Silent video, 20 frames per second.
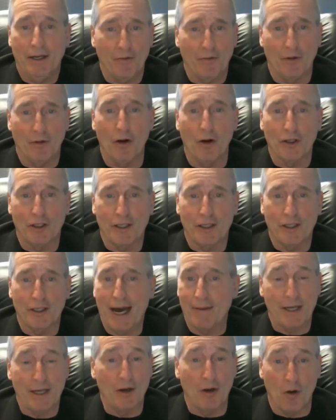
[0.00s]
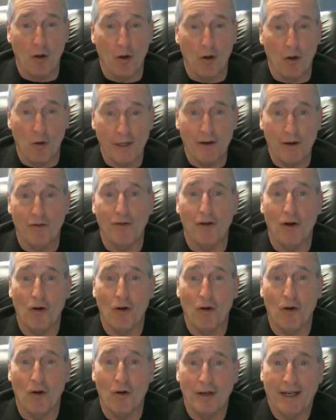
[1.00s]
for all the times I know we're on the
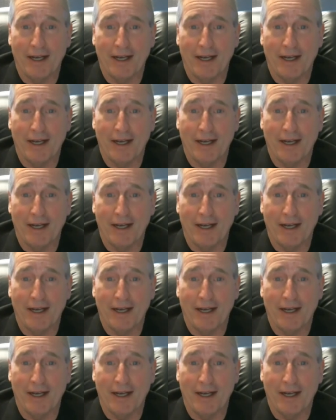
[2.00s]
phone